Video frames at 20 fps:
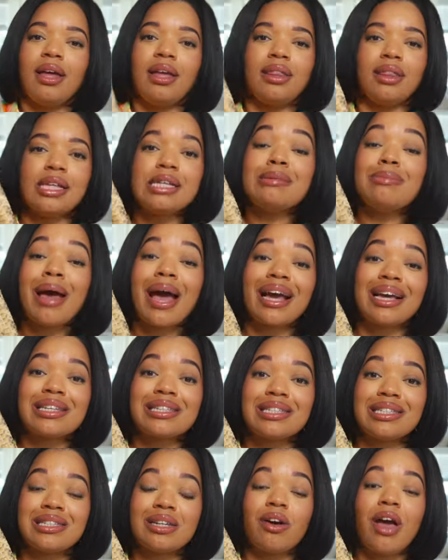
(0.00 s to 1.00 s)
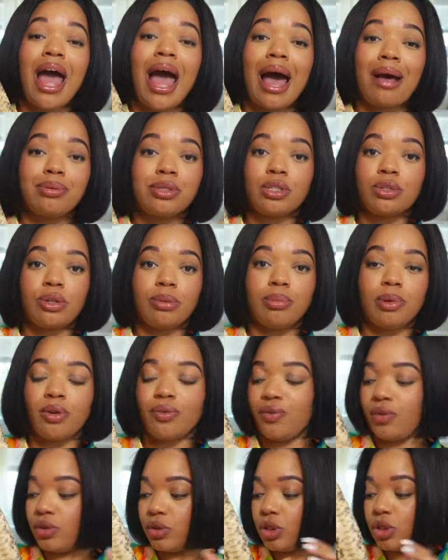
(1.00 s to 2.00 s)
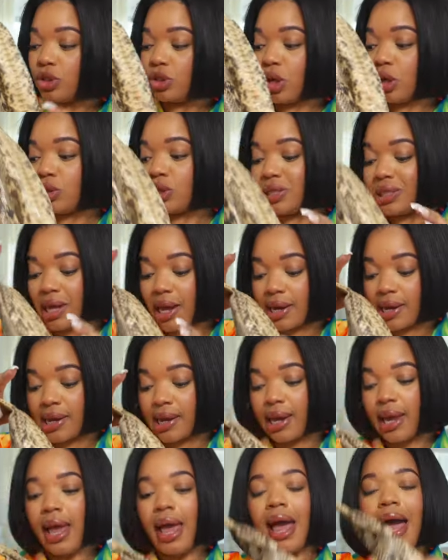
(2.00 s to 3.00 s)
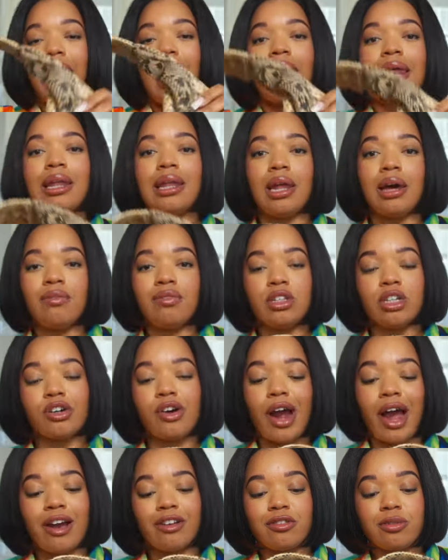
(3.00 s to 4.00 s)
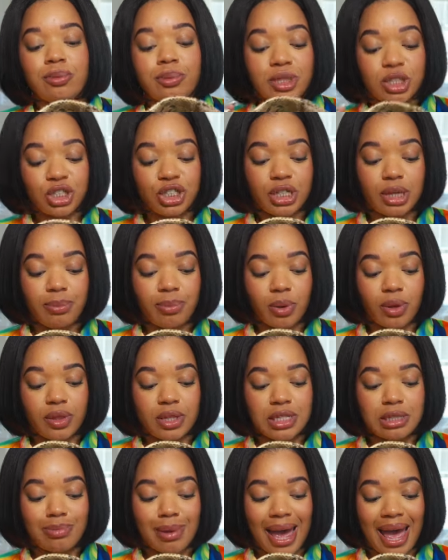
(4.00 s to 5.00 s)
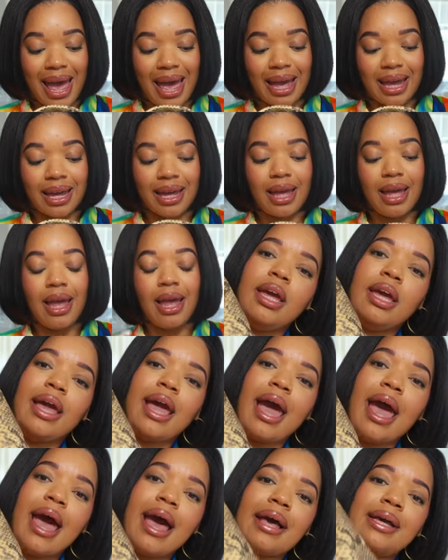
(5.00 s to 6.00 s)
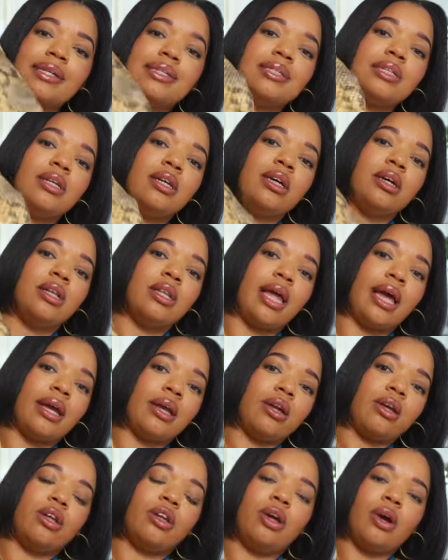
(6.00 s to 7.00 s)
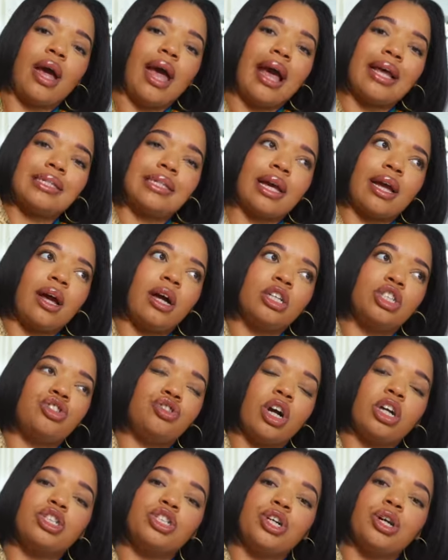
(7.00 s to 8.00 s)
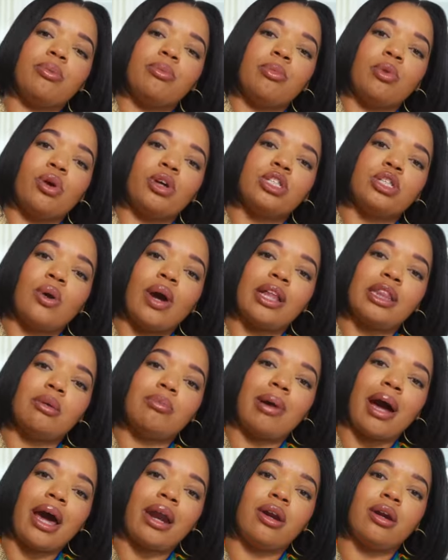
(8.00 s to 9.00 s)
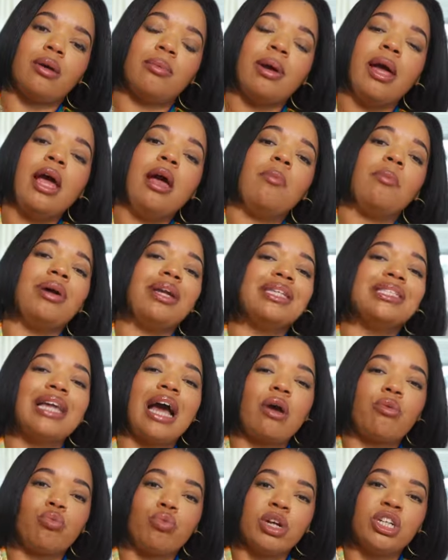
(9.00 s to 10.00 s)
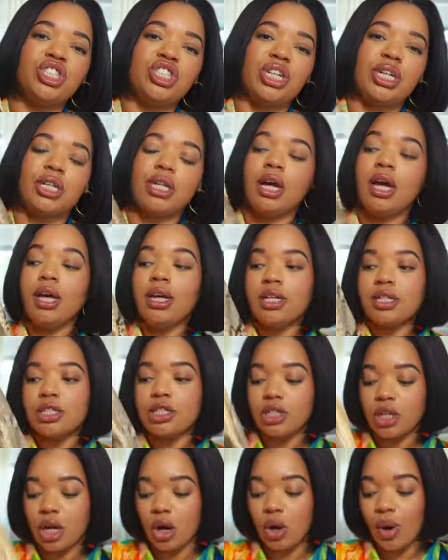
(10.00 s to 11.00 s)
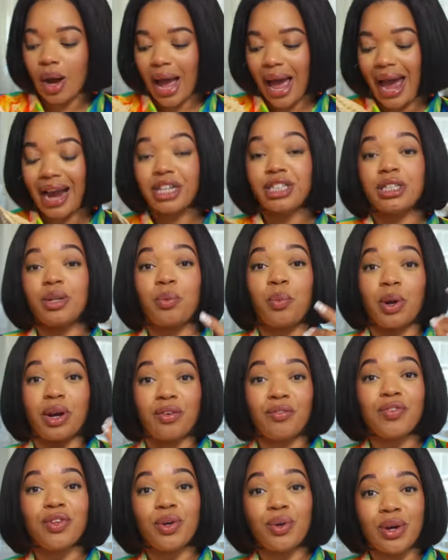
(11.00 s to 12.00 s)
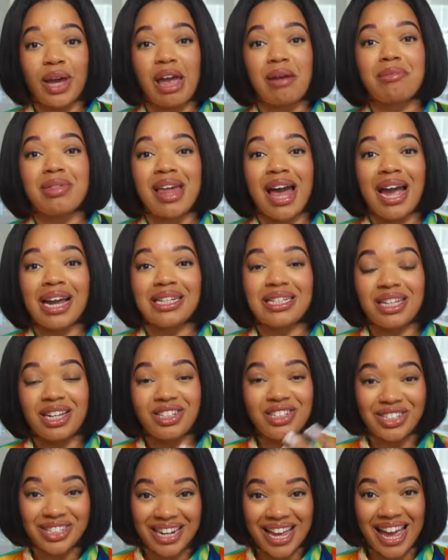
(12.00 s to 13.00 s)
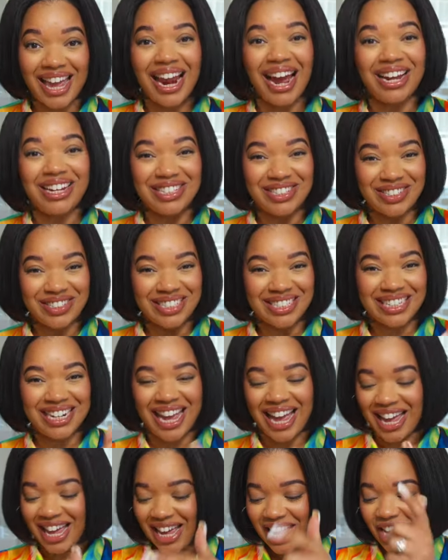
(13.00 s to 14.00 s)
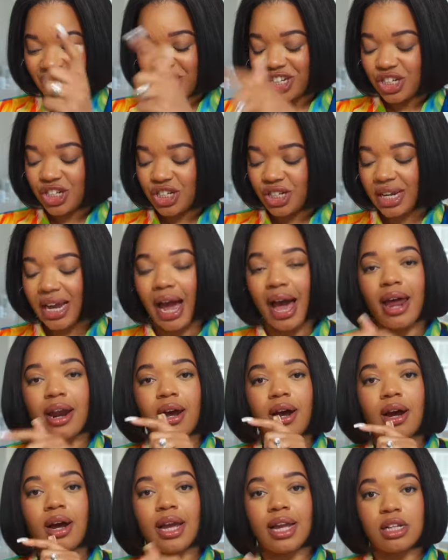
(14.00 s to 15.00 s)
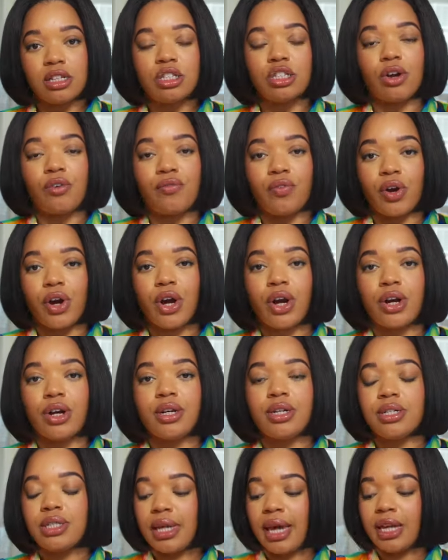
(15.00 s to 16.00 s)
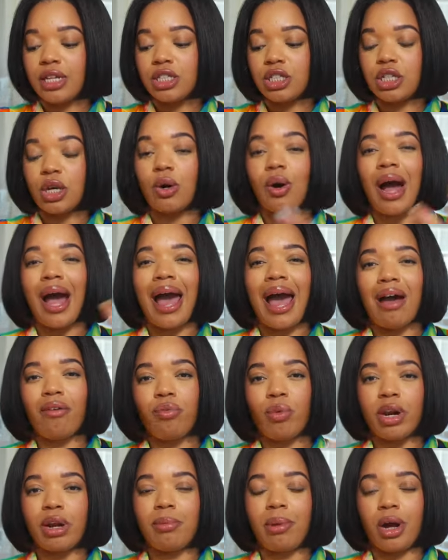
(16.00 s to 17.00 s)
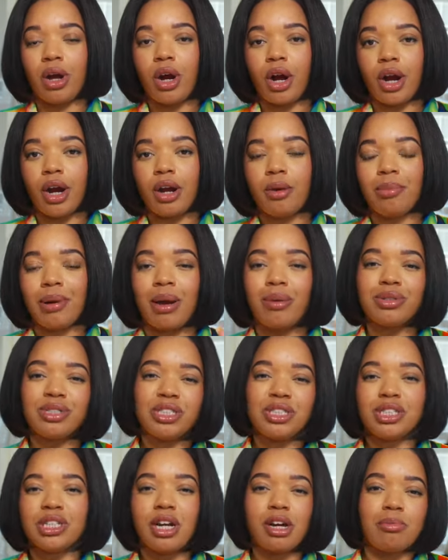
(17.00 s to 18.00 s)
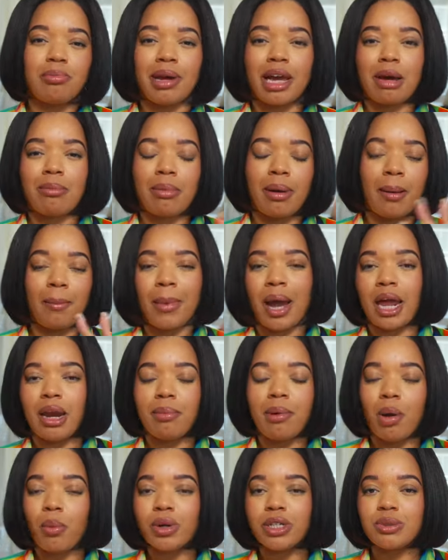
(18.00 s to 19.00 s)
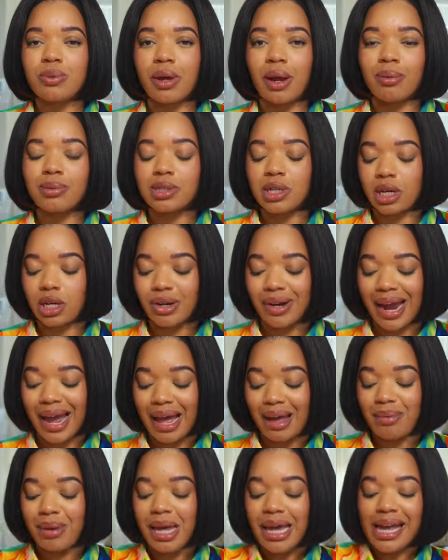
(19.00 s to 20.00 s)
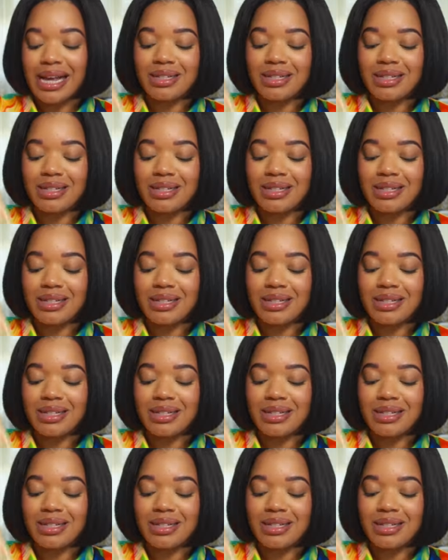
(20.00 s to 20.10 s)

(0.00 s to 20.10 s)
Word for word: This bag is absolutely beautiful. So stunning. I love the craftsmanship on this bag. It has like, you know, it has like a structure more so at the bottom, but it's not rigid. So actually one of you gave me the idea, Jeanette. How you doing, Jeanette? She got an insert for hers. And so I have one in my cart, but I just couldn't make up my mind about which one I was gonna grab.